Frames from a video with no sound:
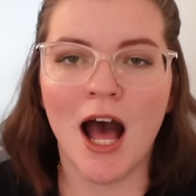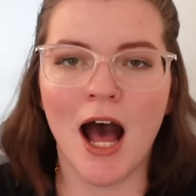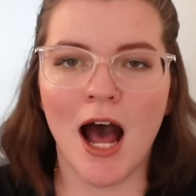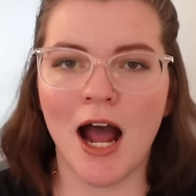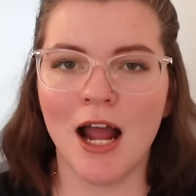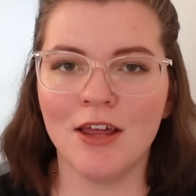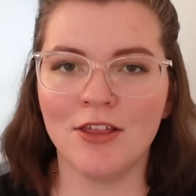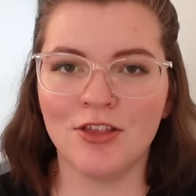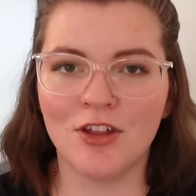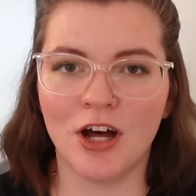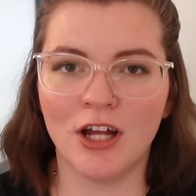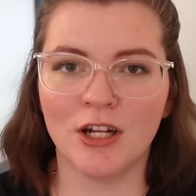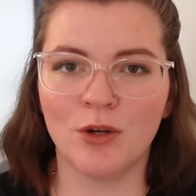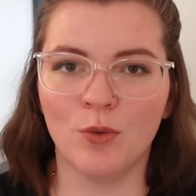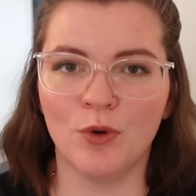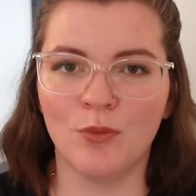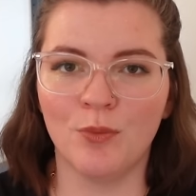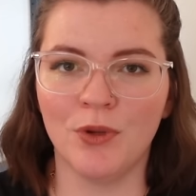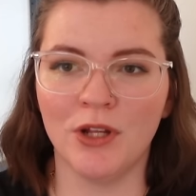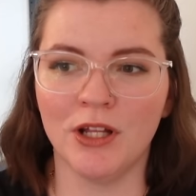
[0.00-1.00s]
I thought it
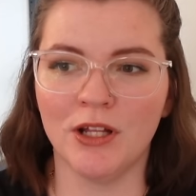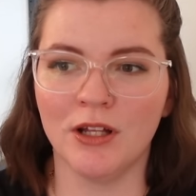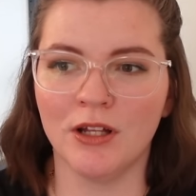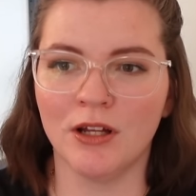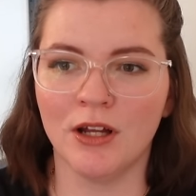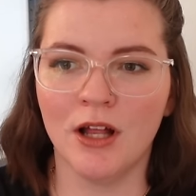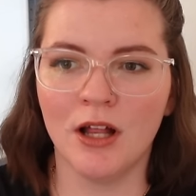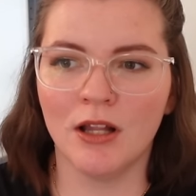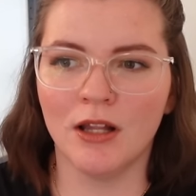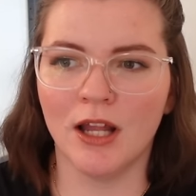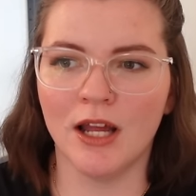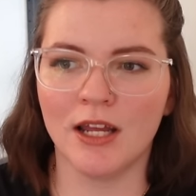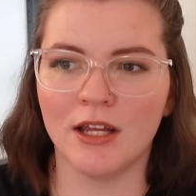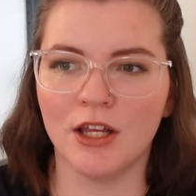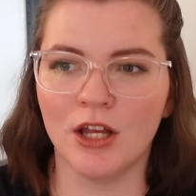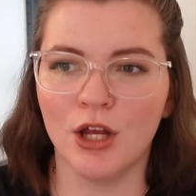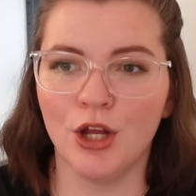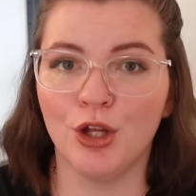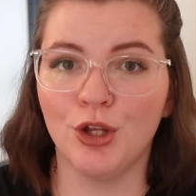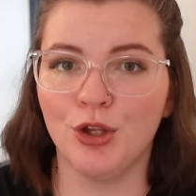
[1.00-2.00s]
would be
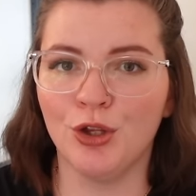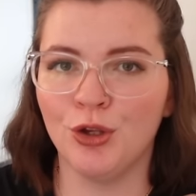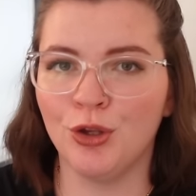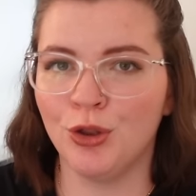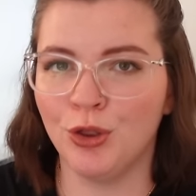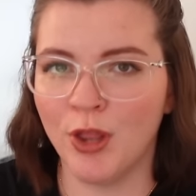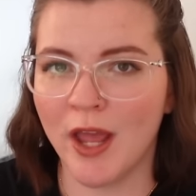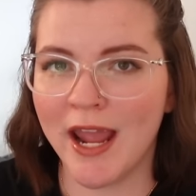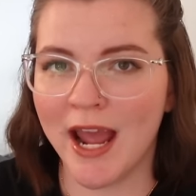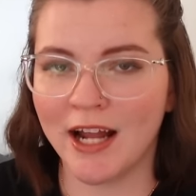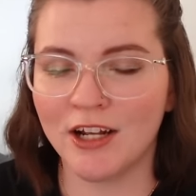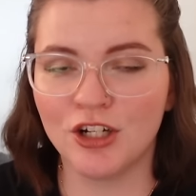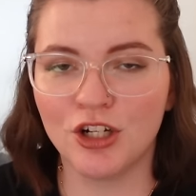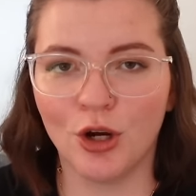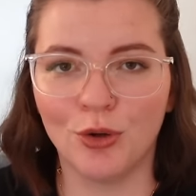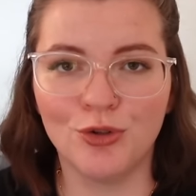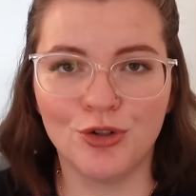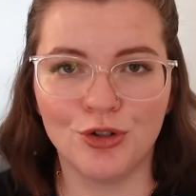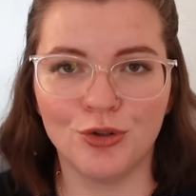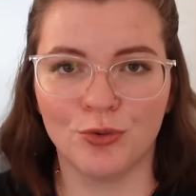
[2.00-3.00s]
like they had to
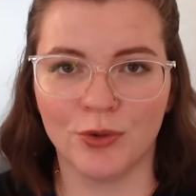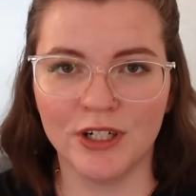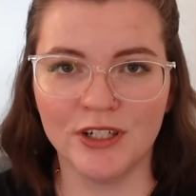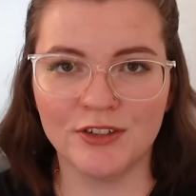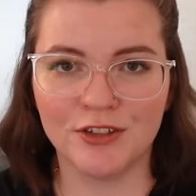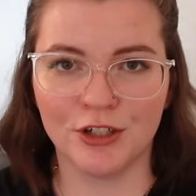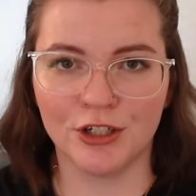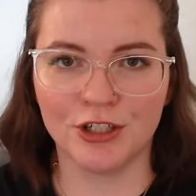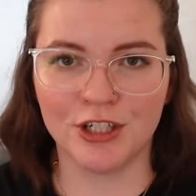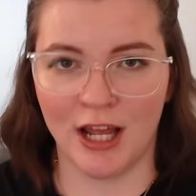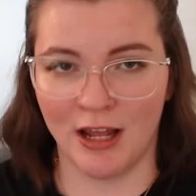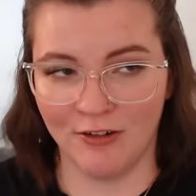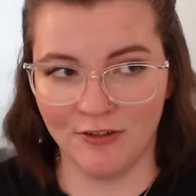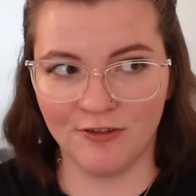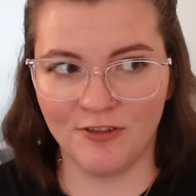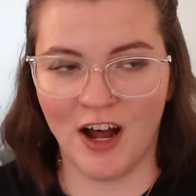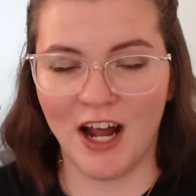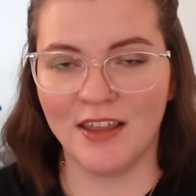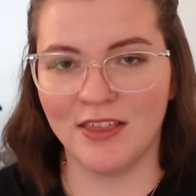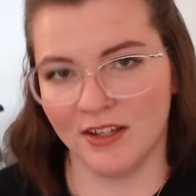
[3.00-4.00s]
go do research and
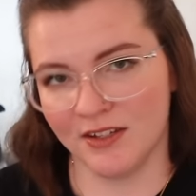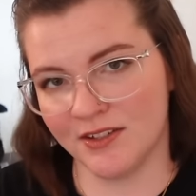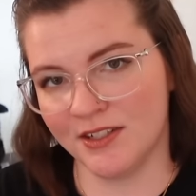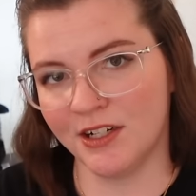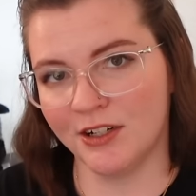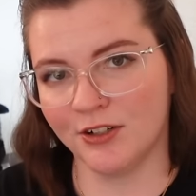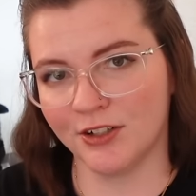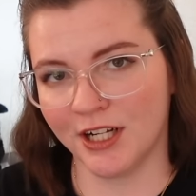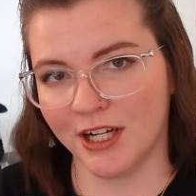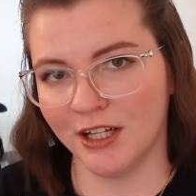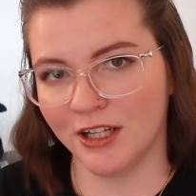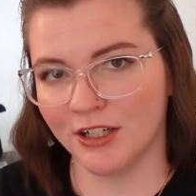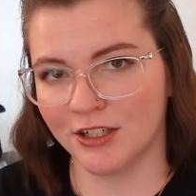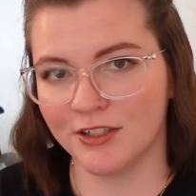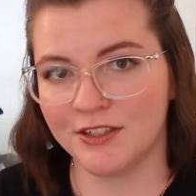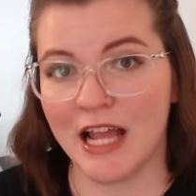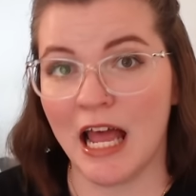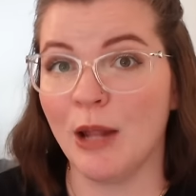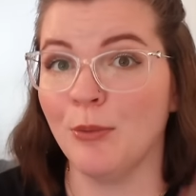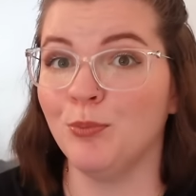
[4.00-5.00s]
find the serial
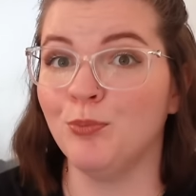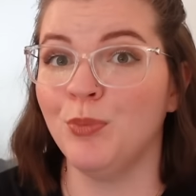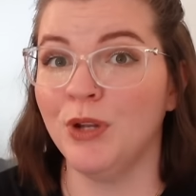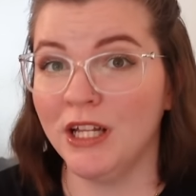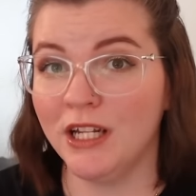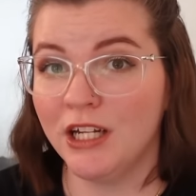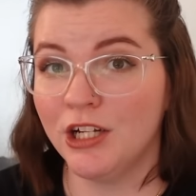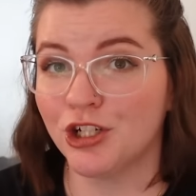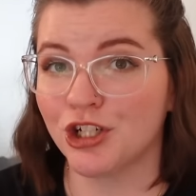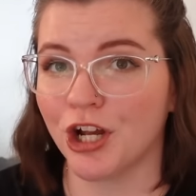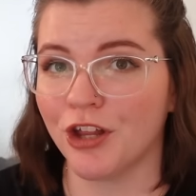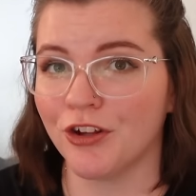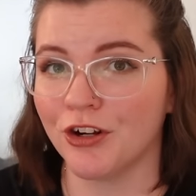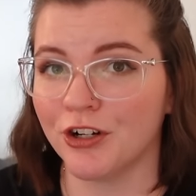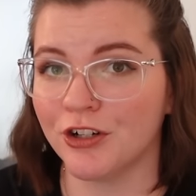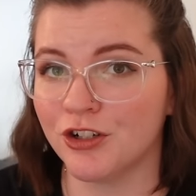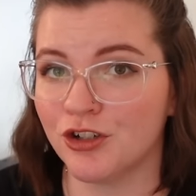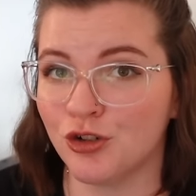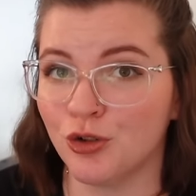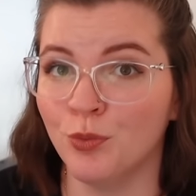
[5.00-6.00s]
killers and beat each
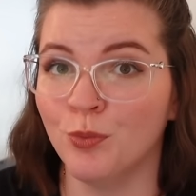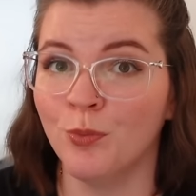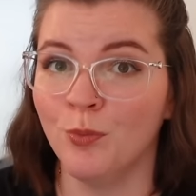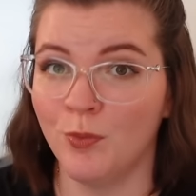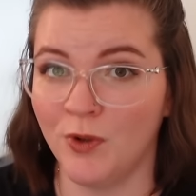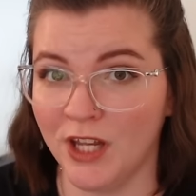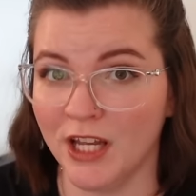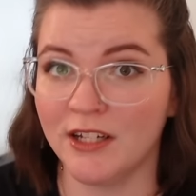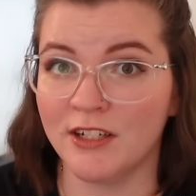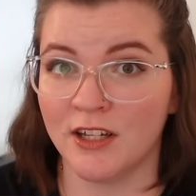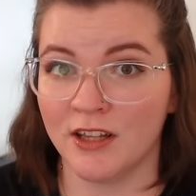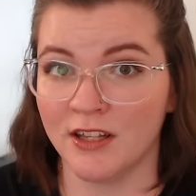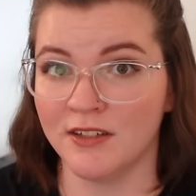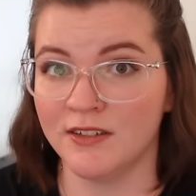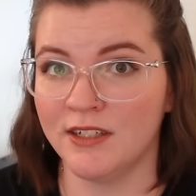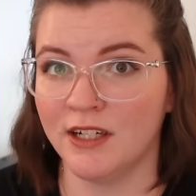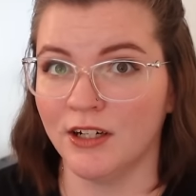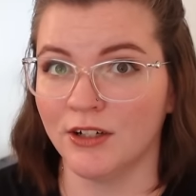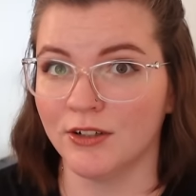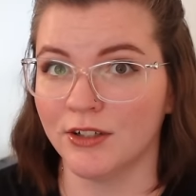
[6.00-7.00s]
other to get to the
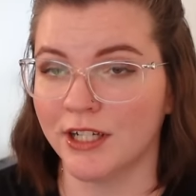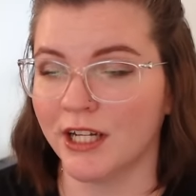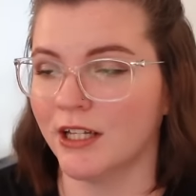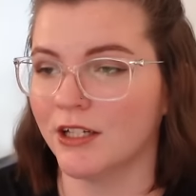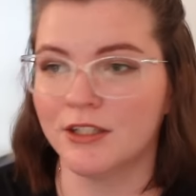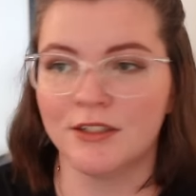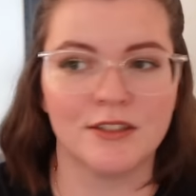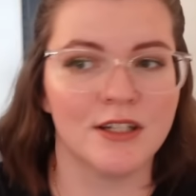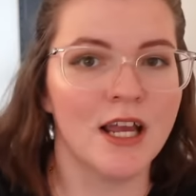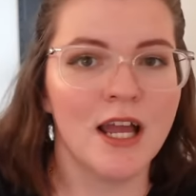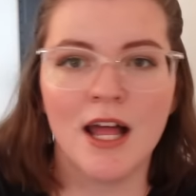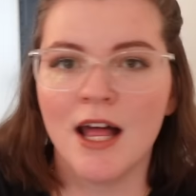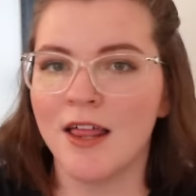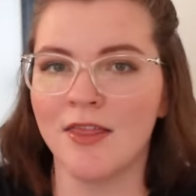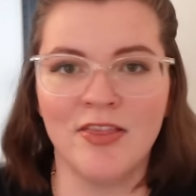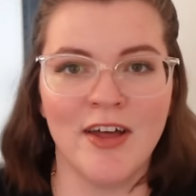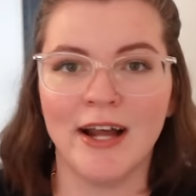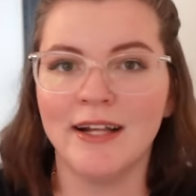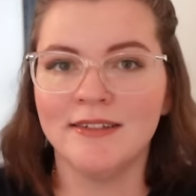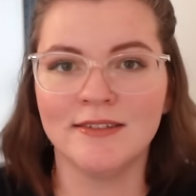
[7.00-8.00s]
serial killers.
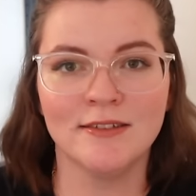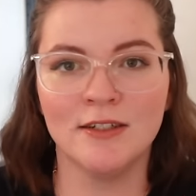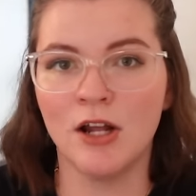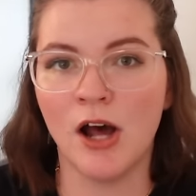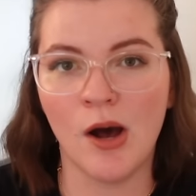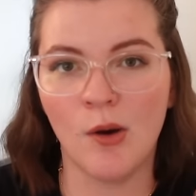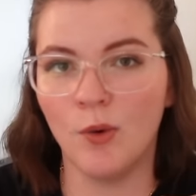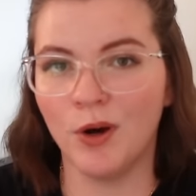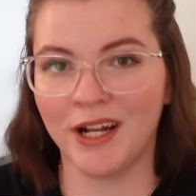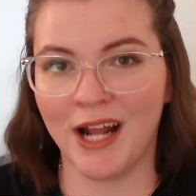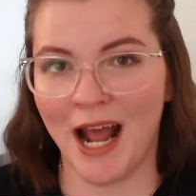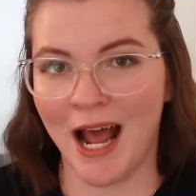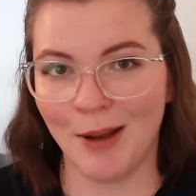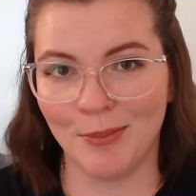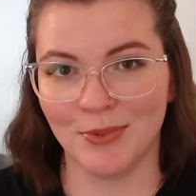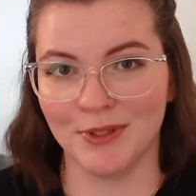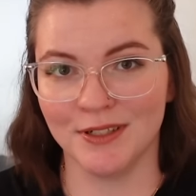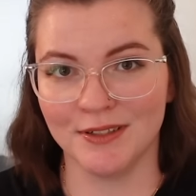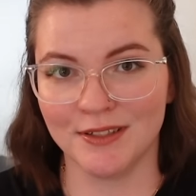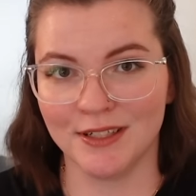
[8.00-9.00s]
That's not what
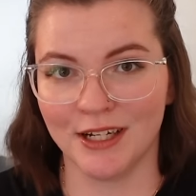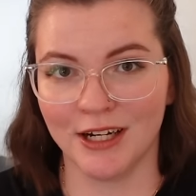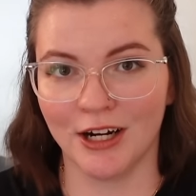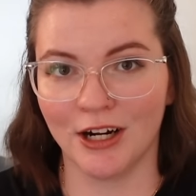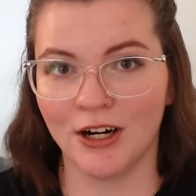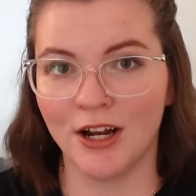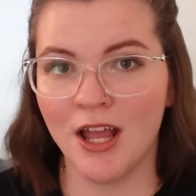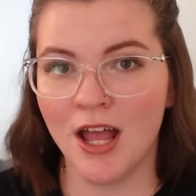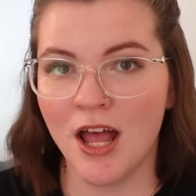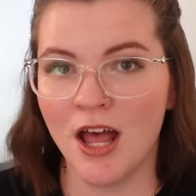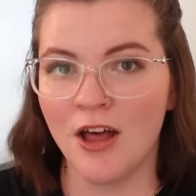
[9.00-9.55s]
happens here.